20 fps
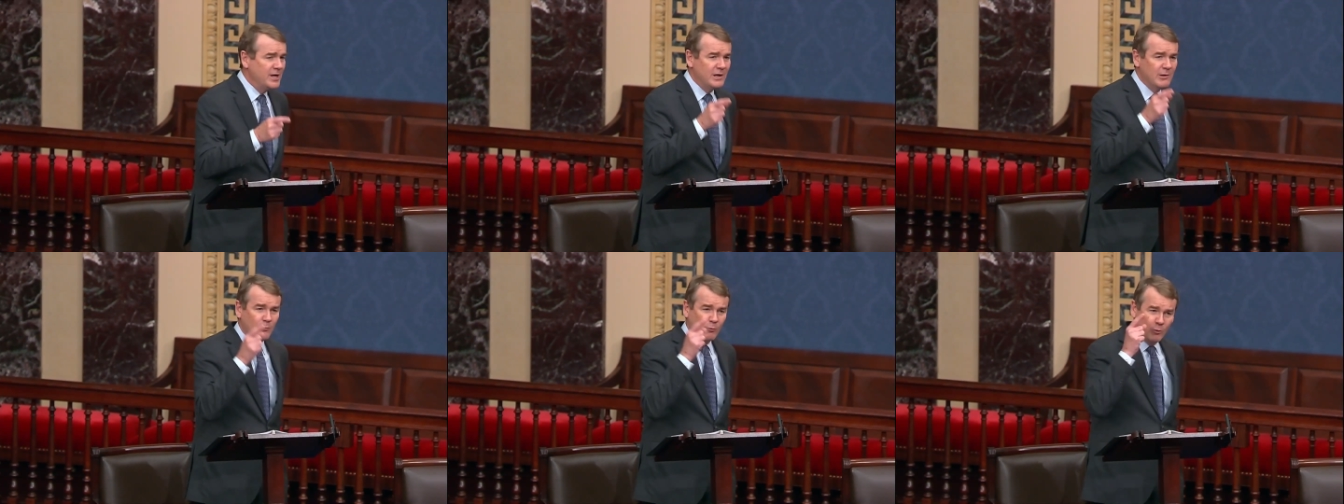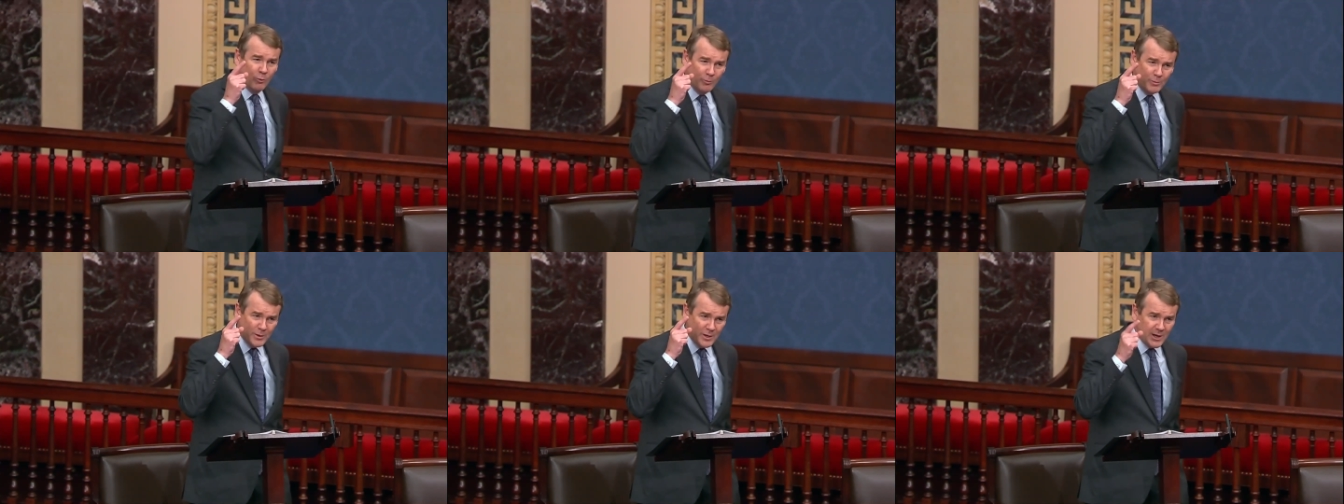it
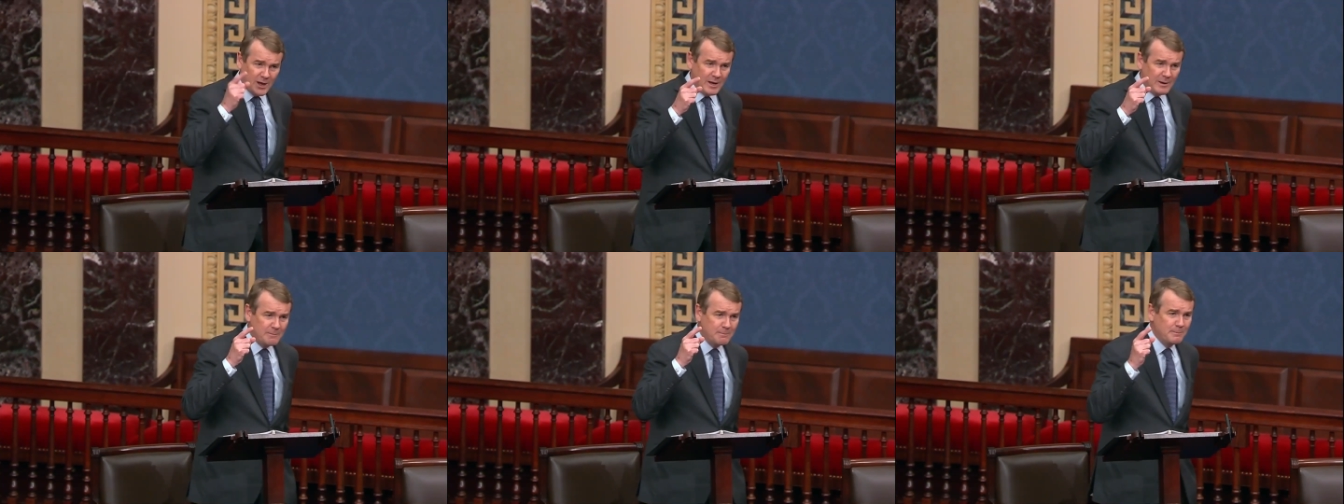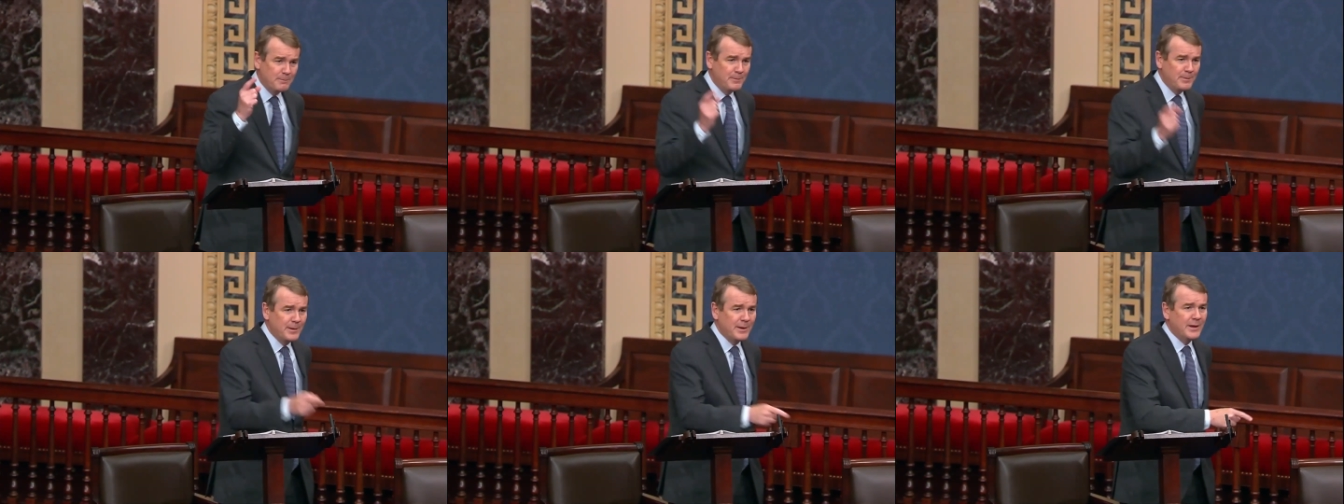will be a
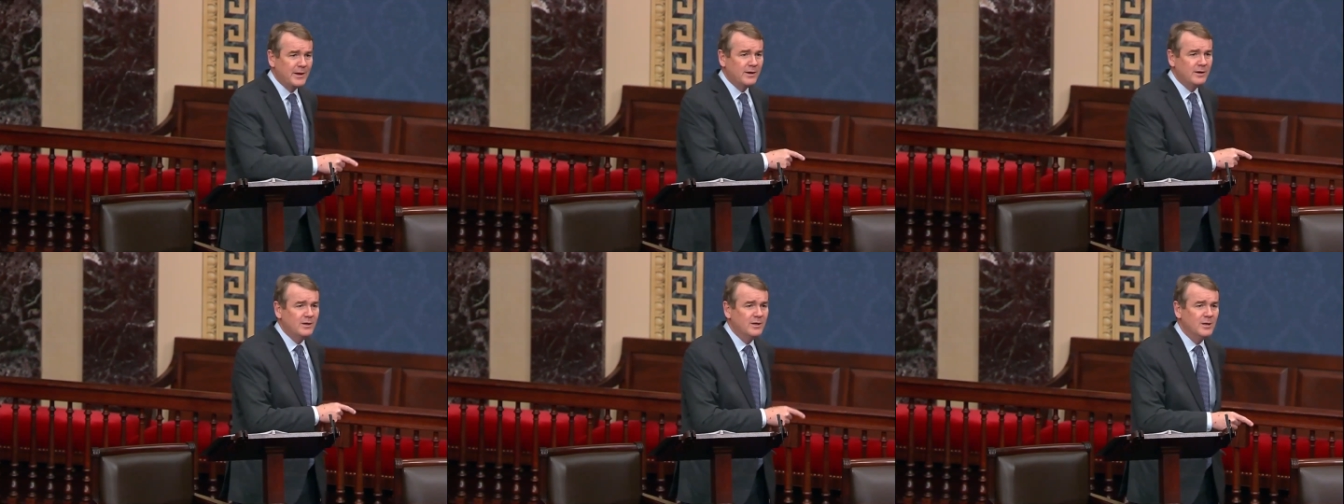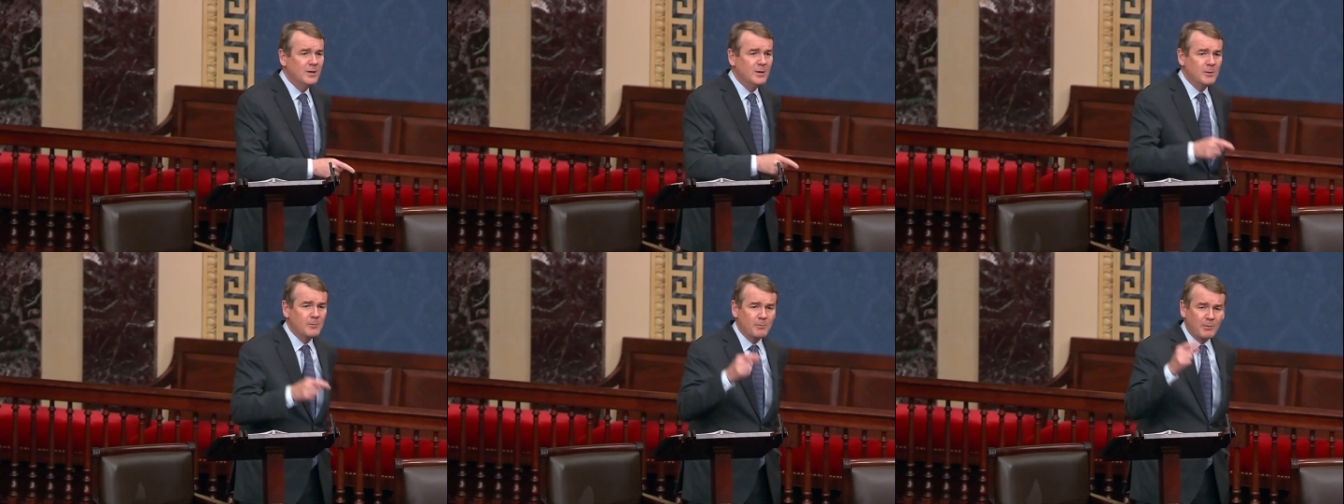
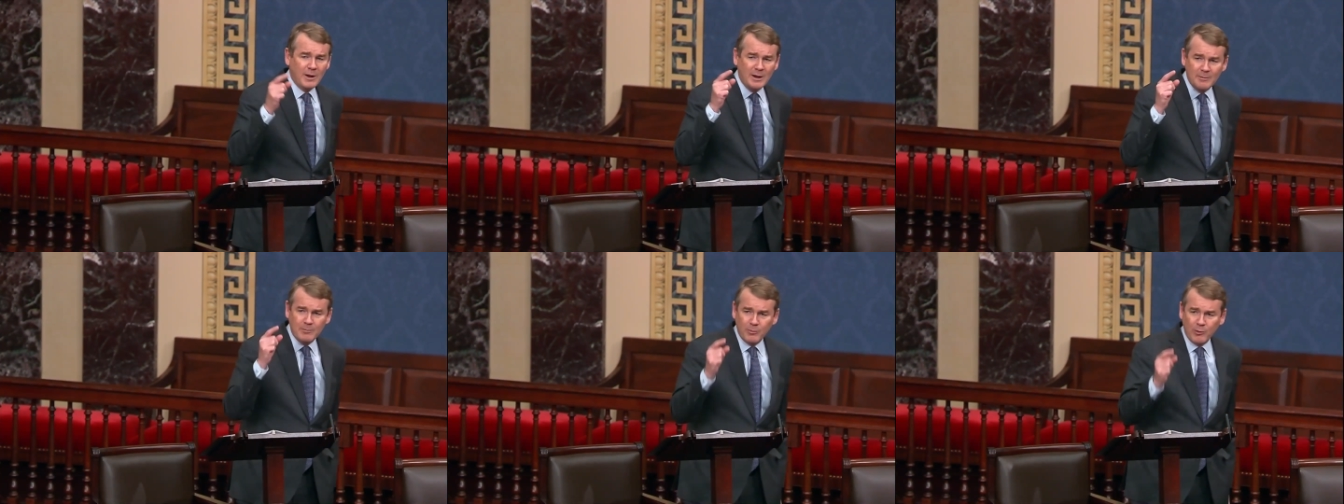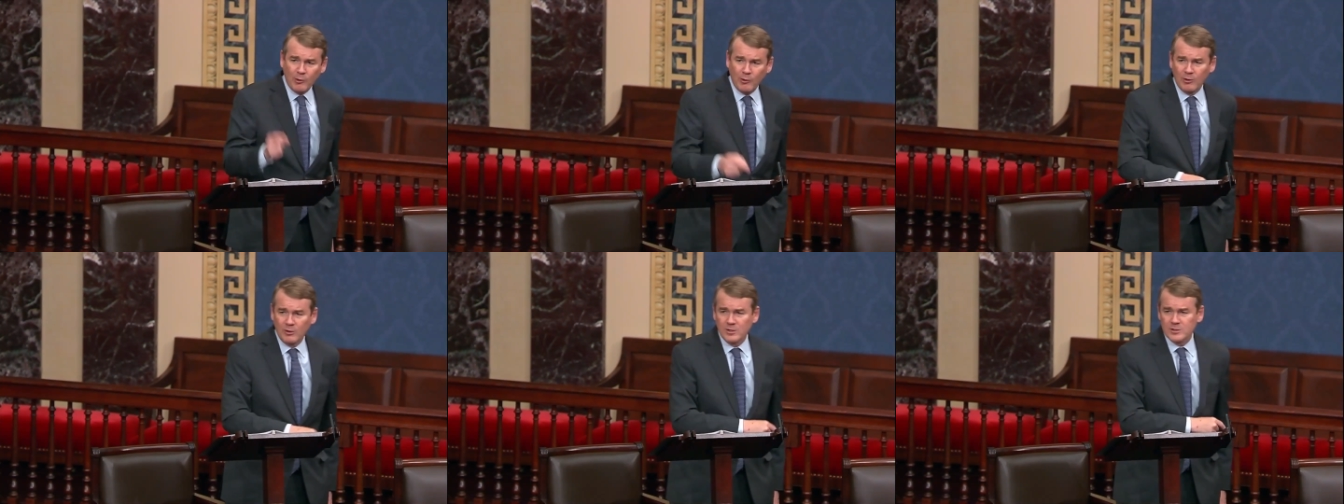big
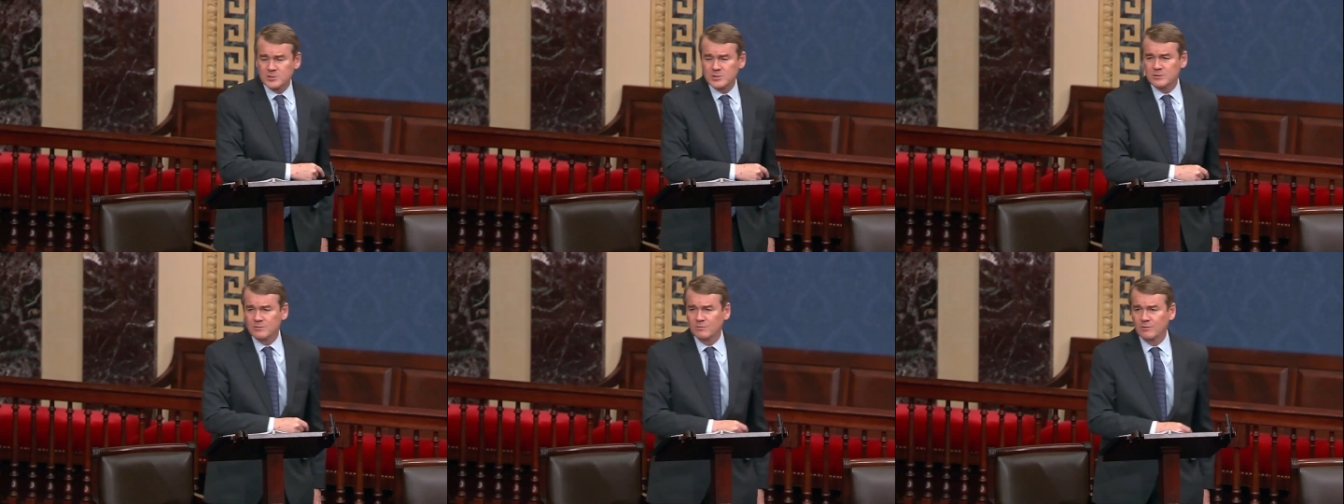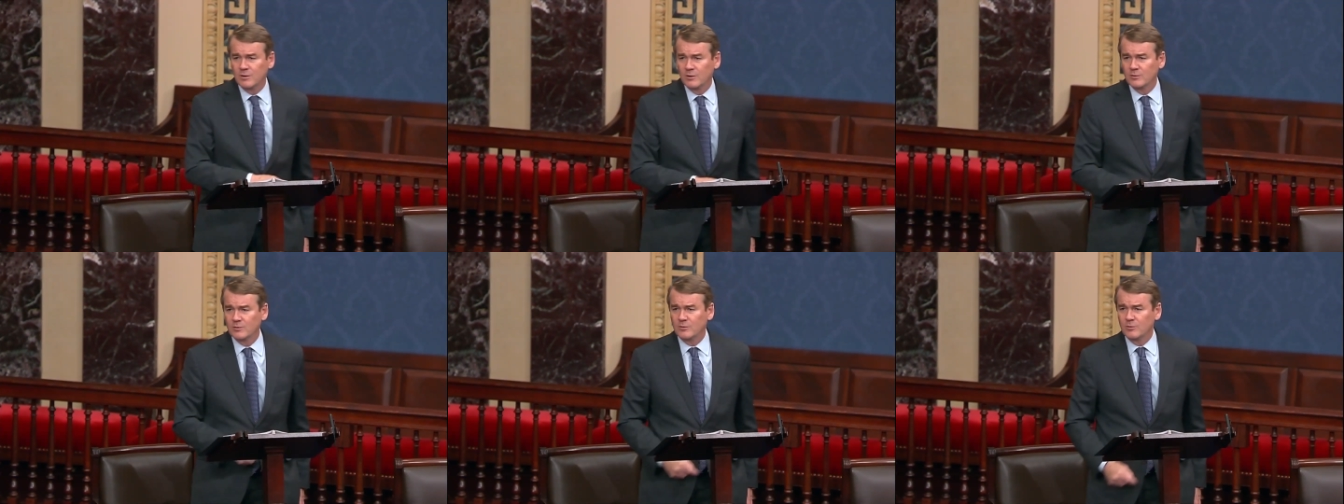bipartisan
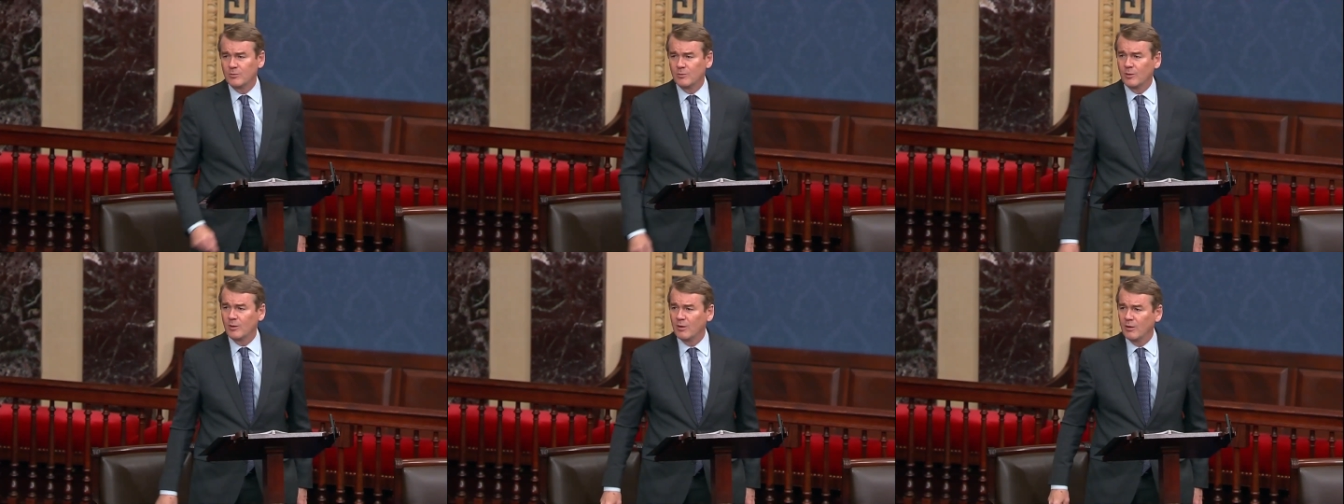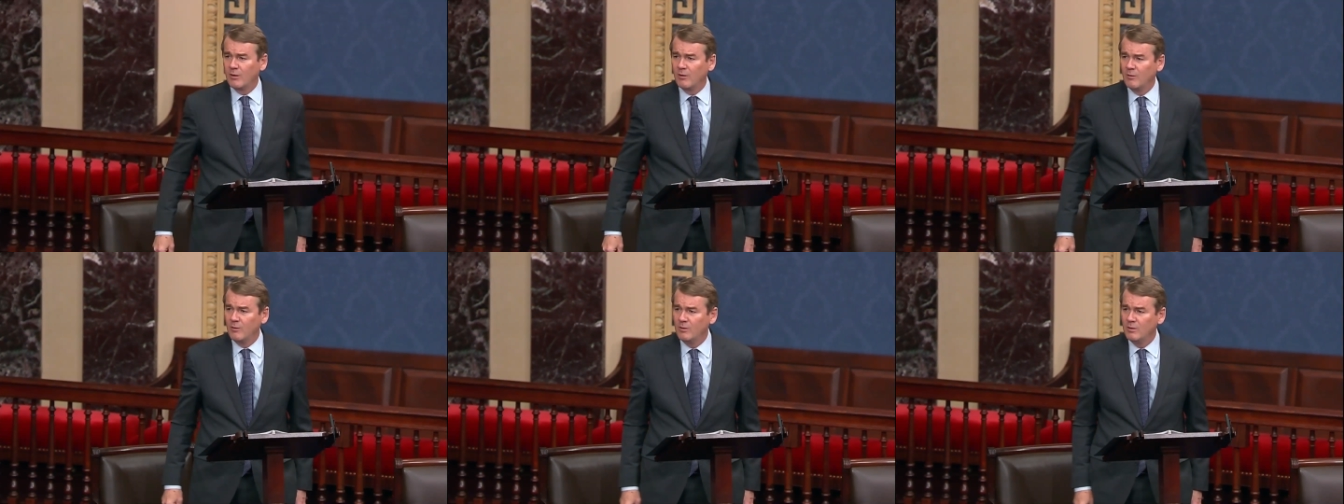vote
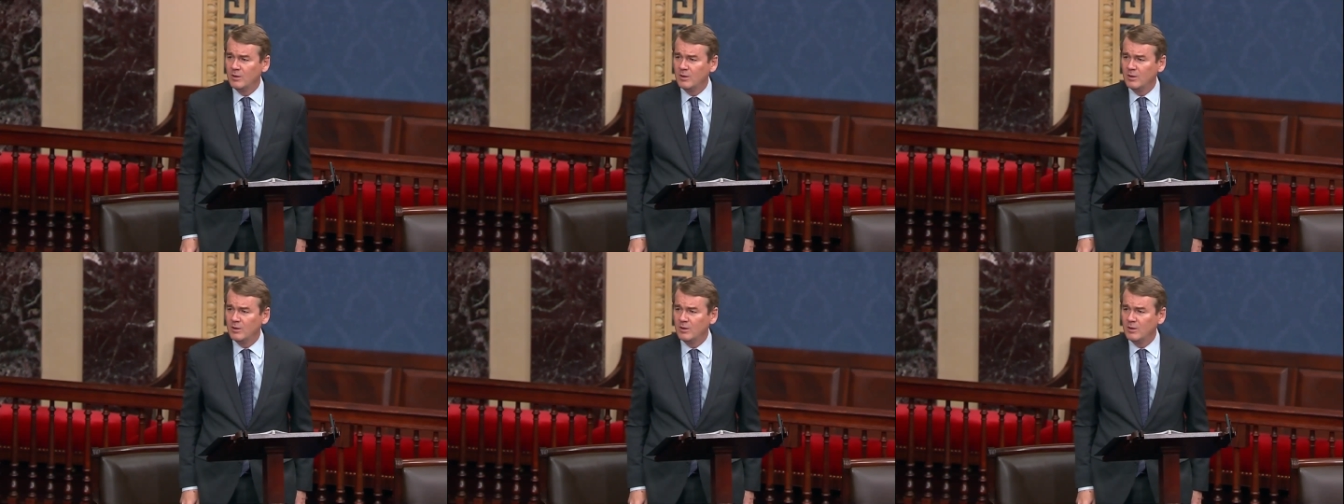tomorrow